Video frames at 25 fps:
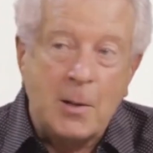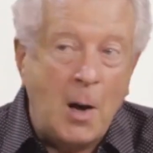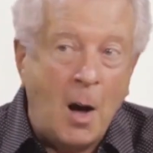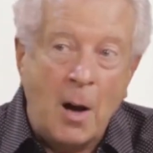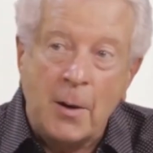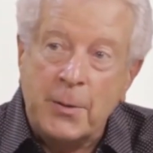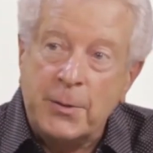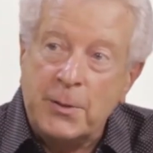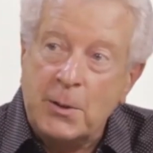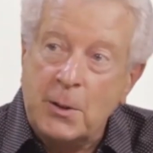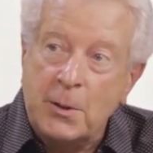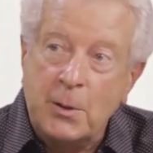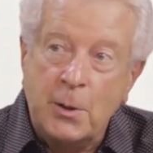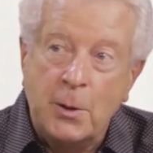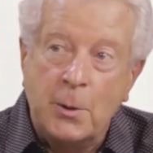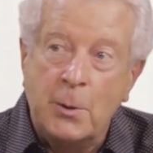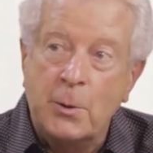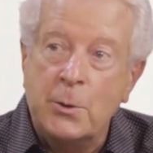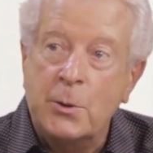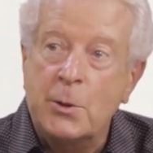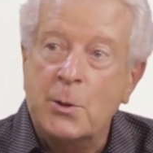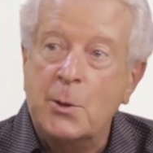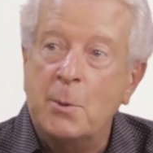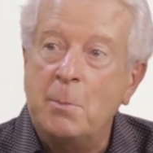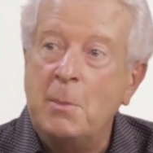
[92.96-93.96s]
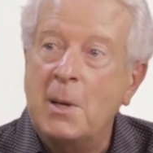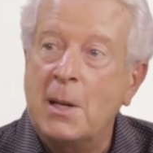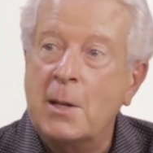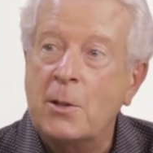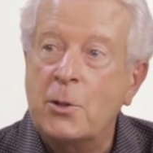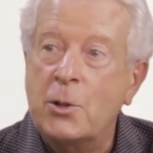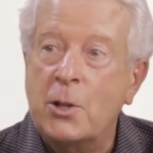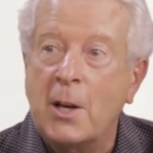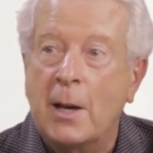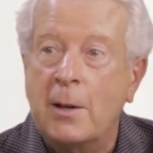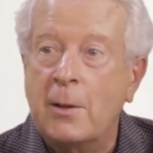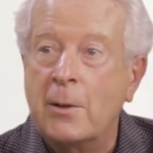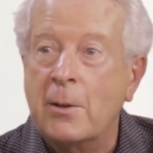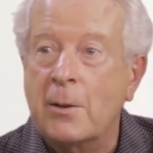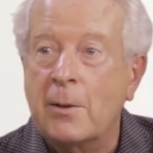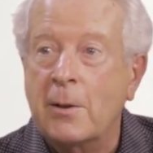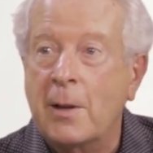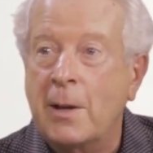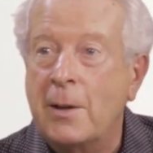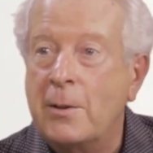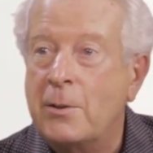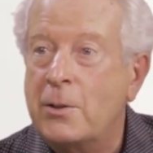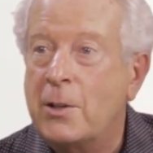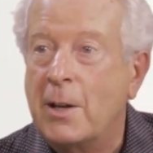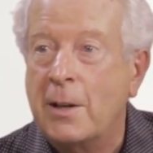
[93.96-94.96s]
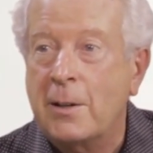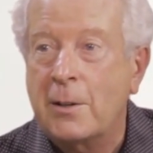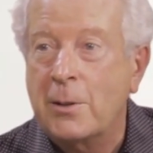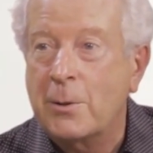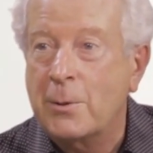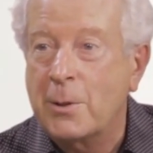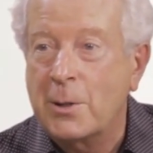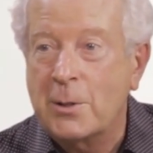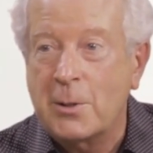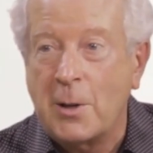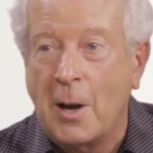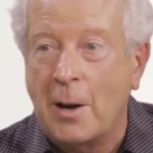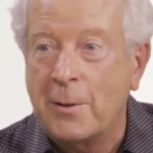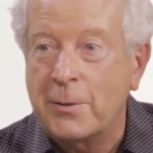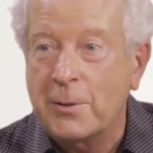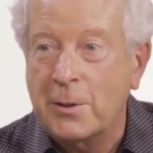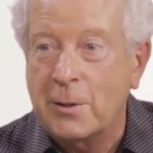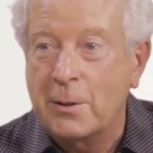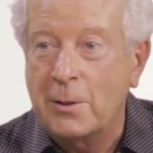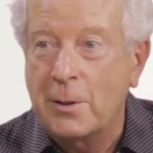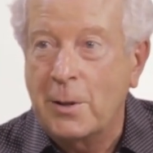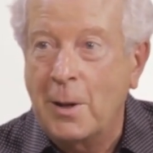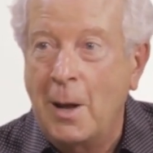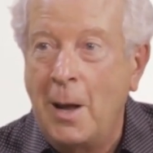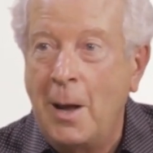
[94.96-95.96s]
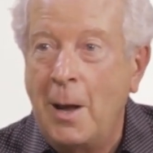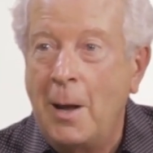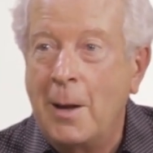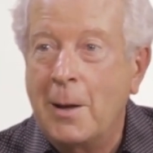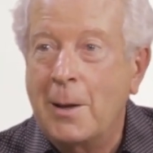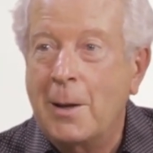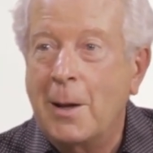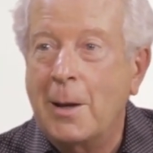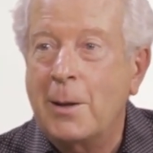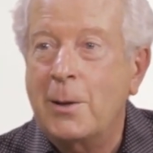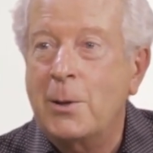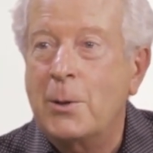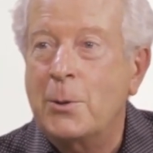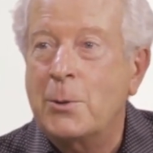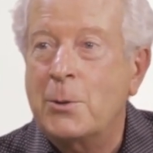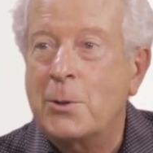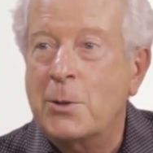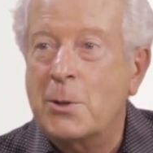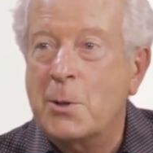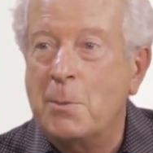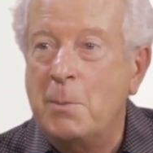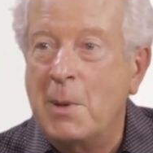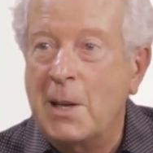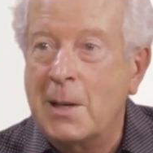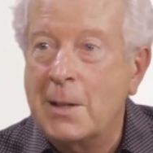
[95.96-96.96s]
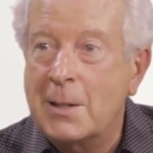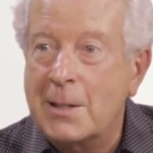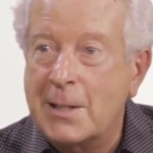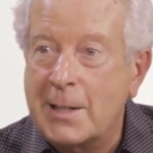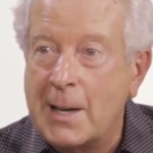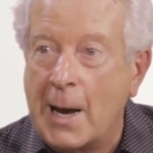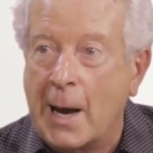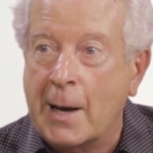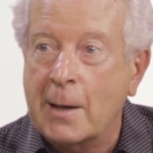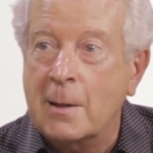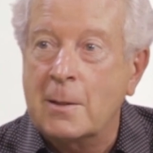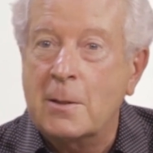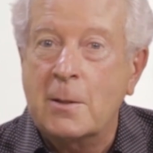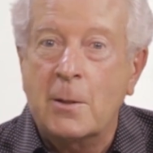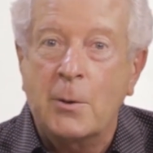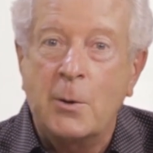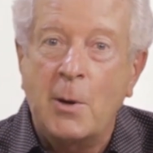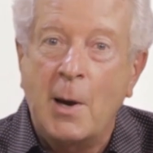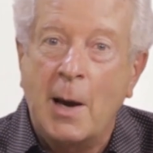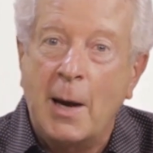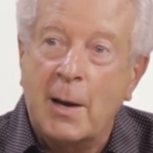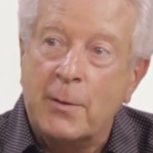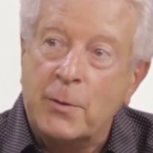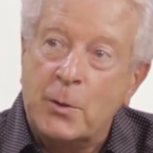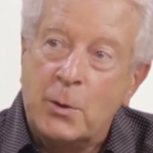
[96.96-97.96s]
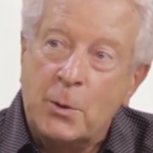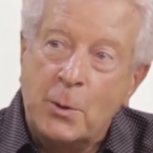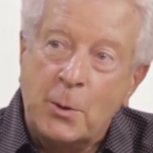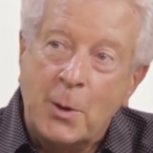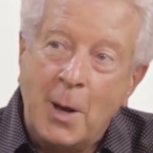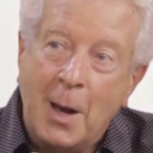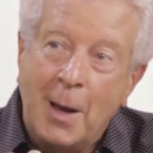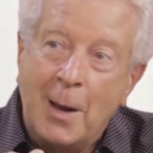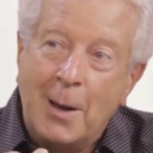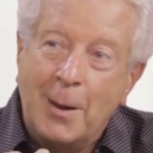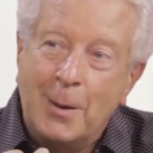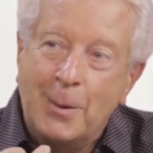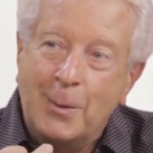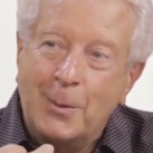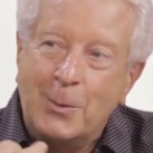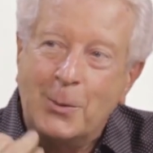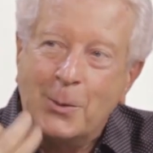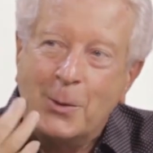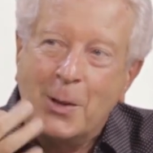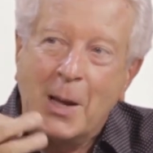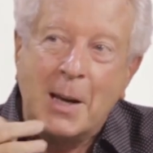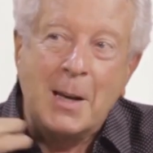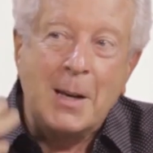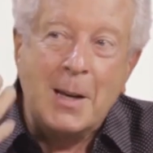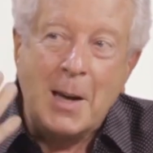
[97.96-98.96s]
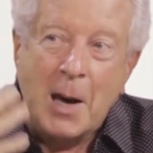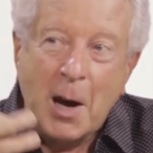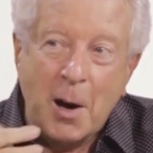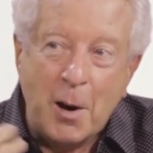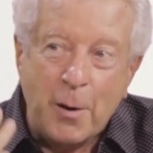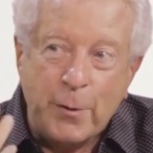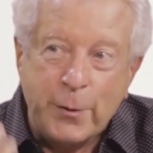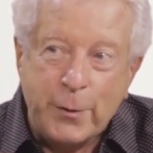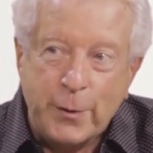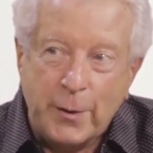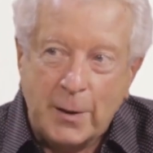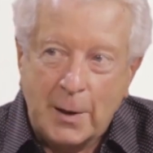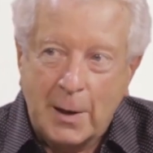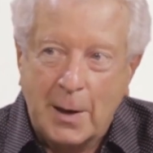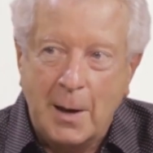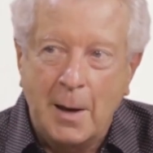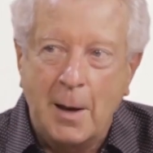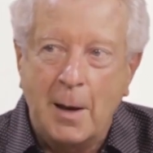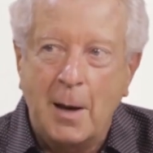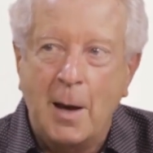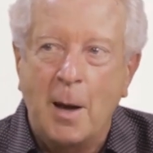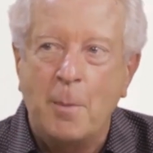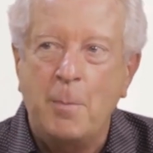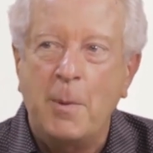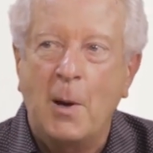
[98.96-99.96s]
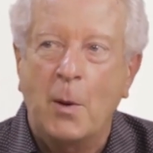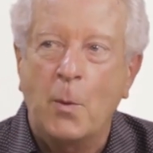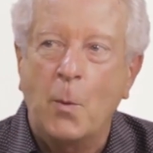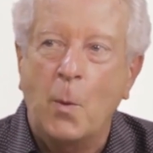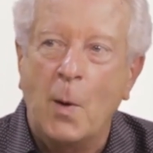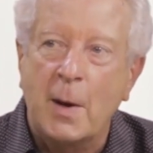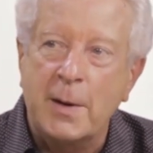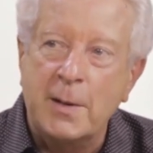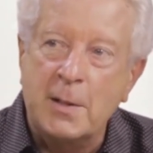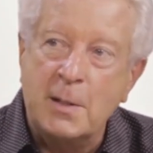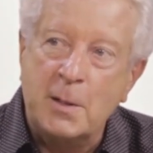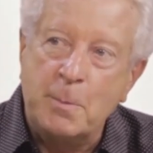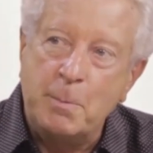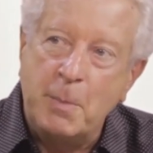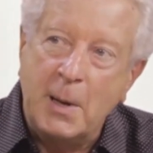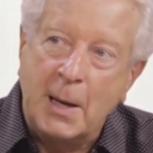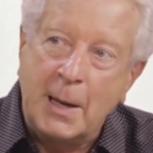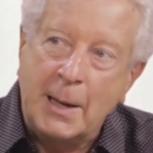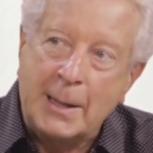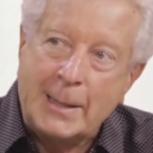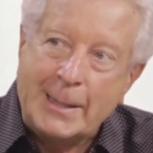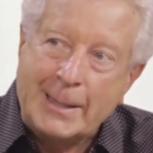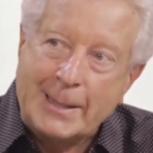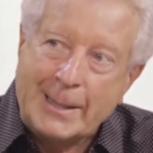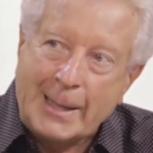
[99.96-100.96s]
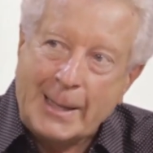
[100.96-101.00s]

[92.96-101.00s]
is often used to mean gender and gender is often used to mean sex. So you have to think carefully about what is being